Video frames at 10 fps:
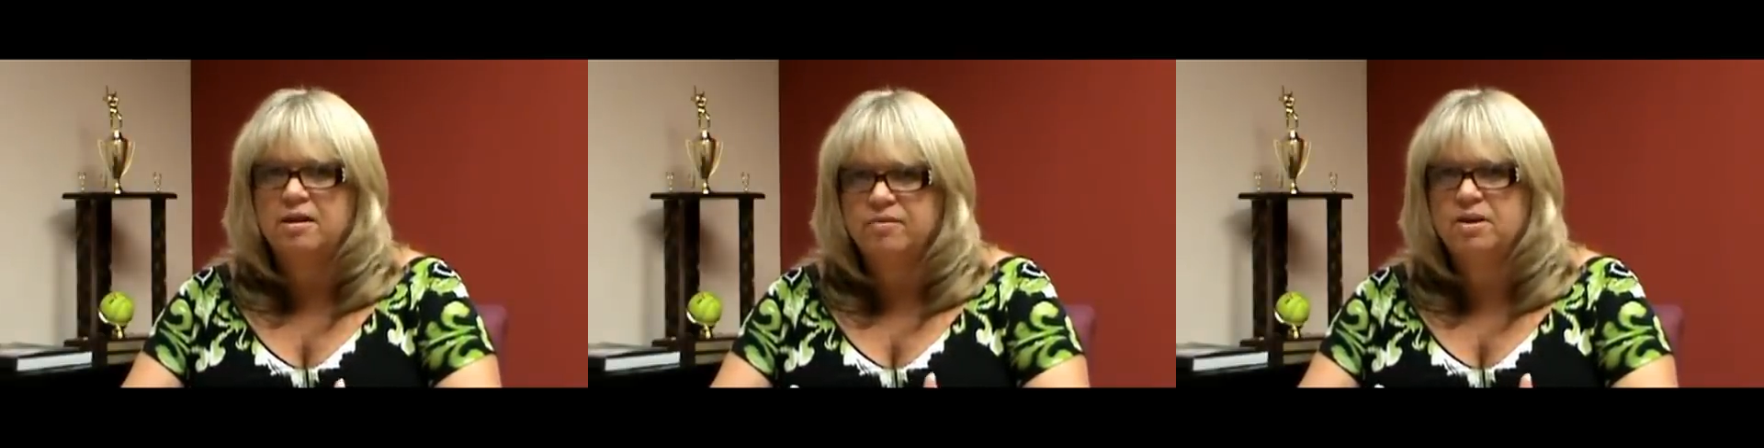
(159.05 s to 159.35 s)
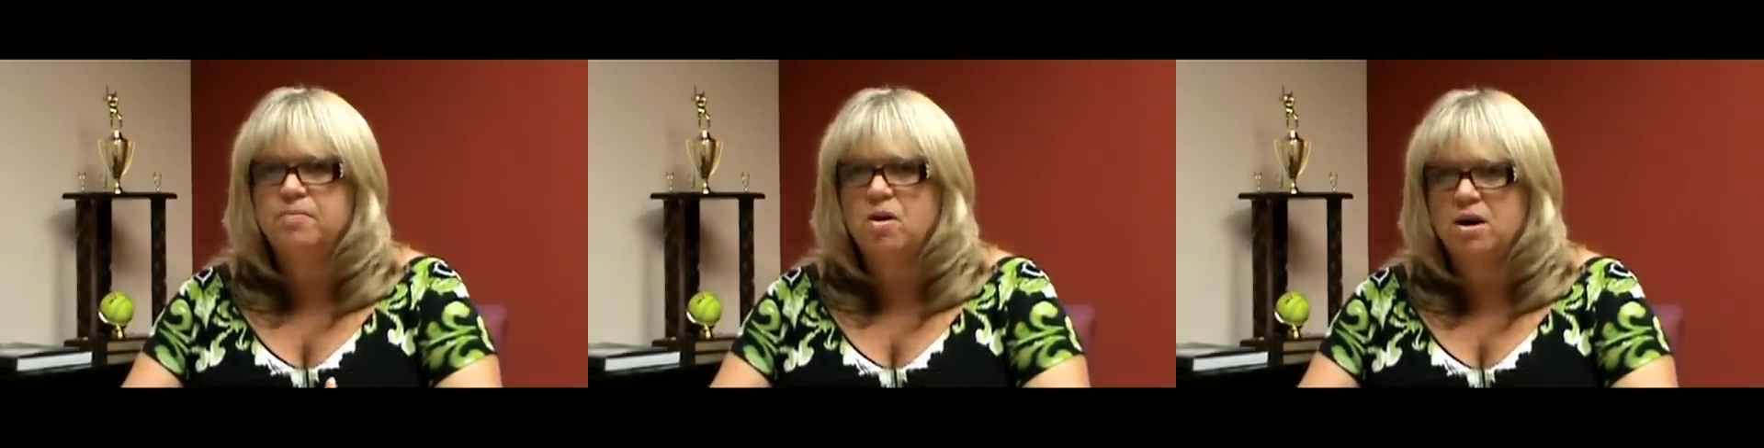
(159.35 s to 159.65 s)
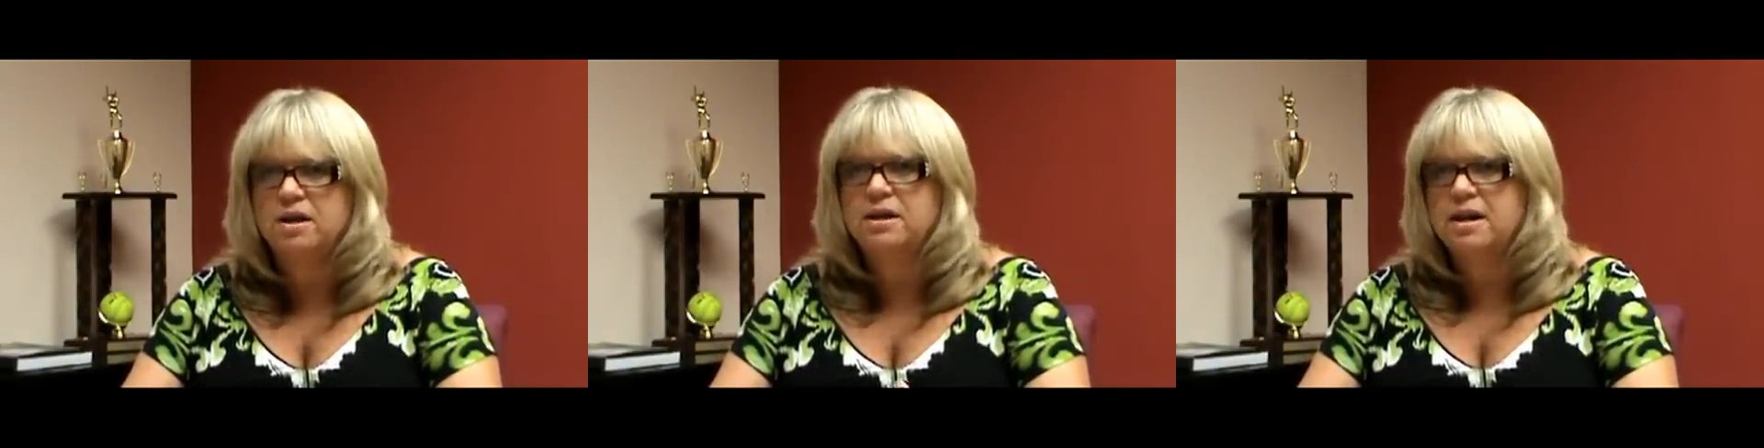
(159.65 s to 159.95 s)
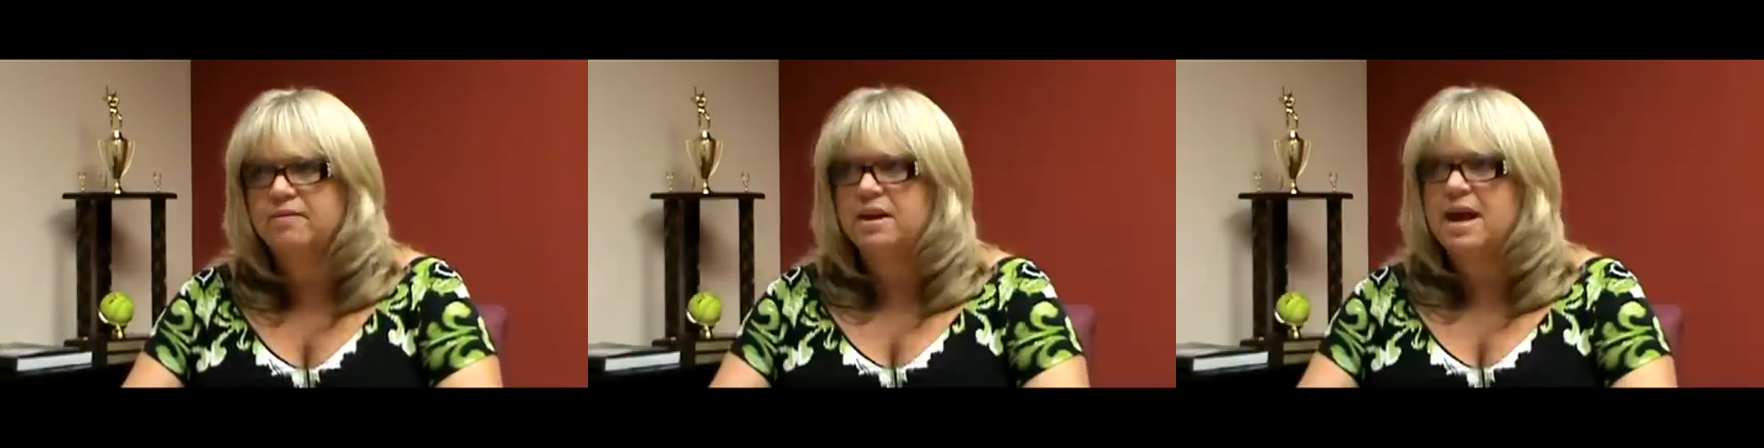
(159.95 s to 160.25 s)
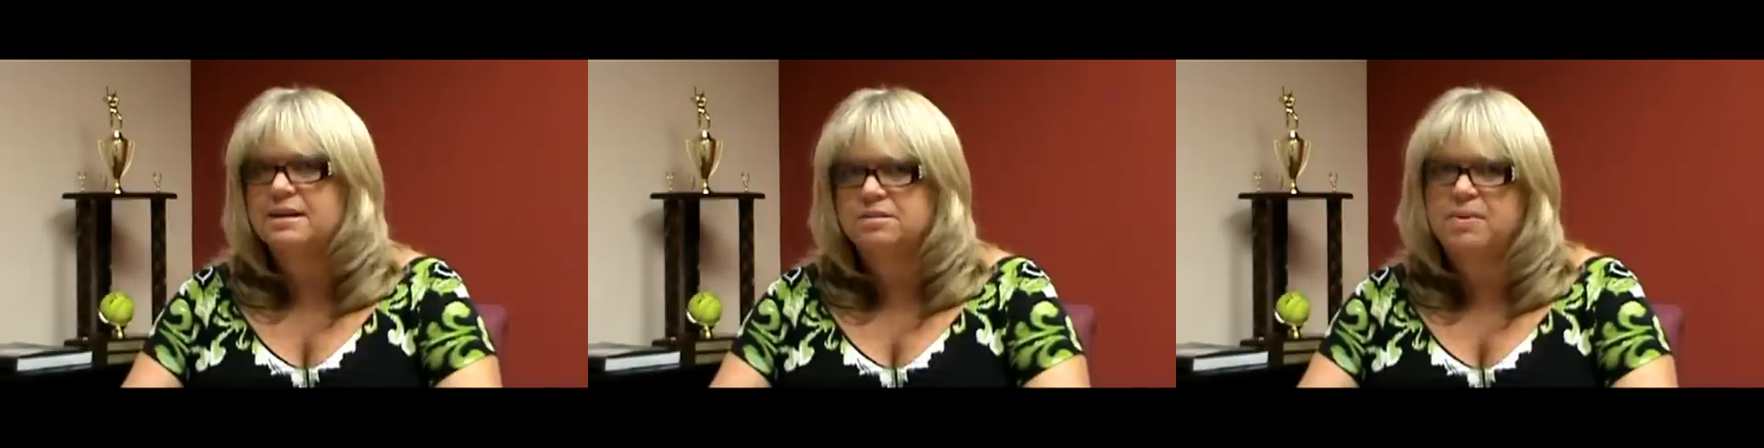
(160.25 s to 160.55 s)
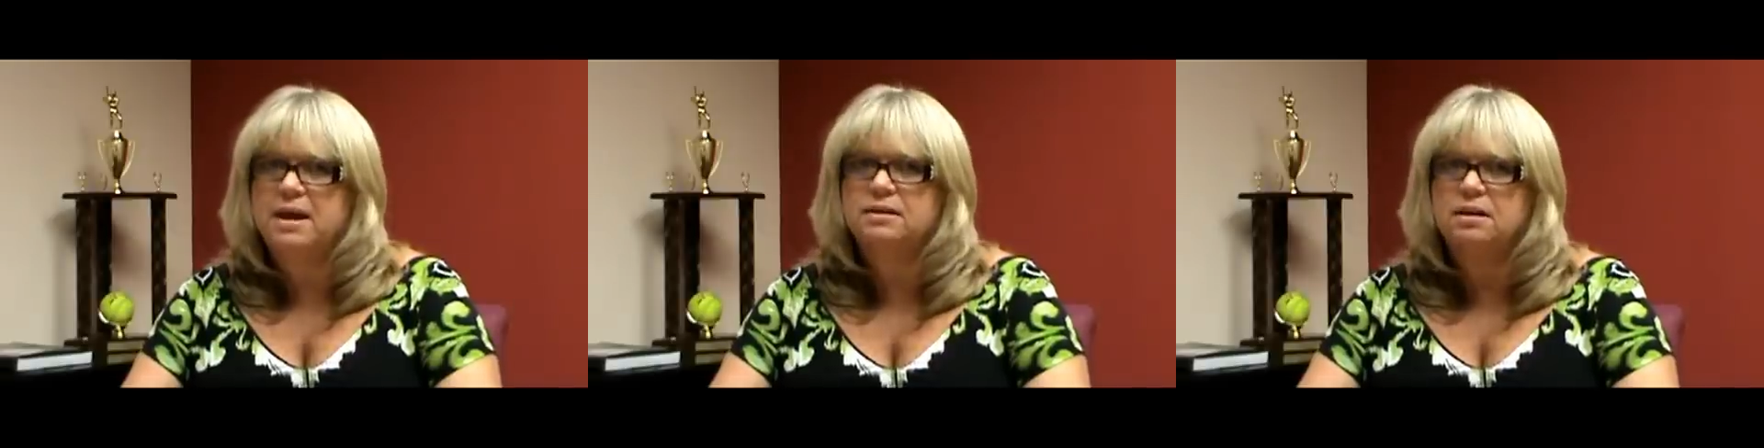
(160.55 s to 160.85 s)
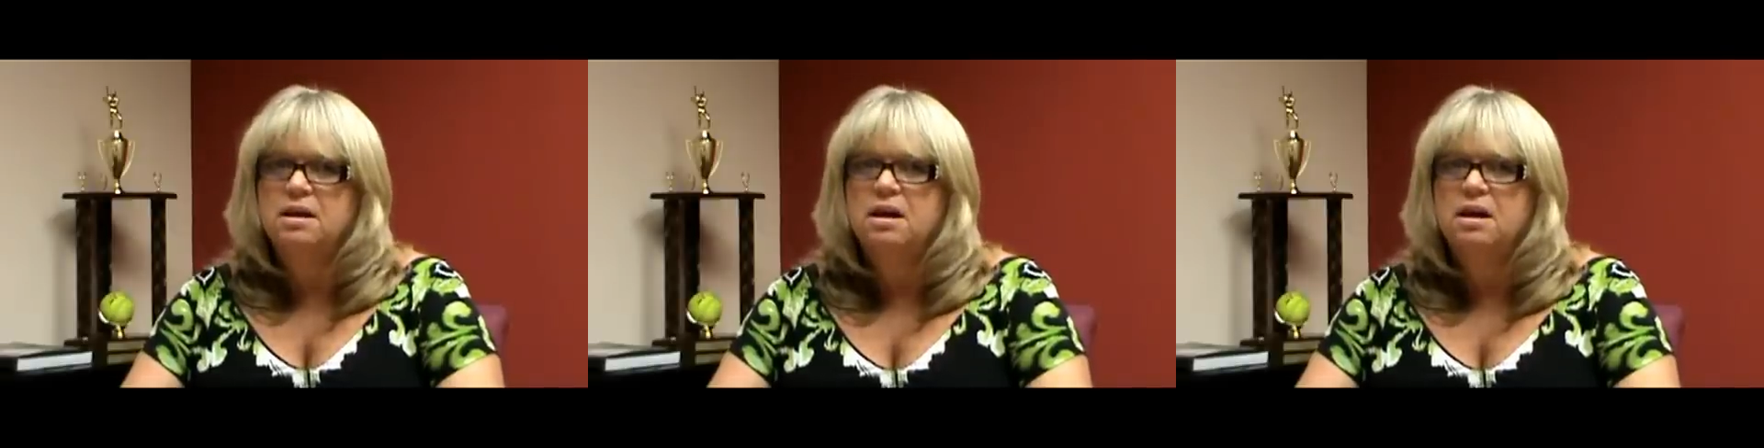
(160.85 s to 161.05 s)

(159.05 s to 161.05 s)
every part and every aspect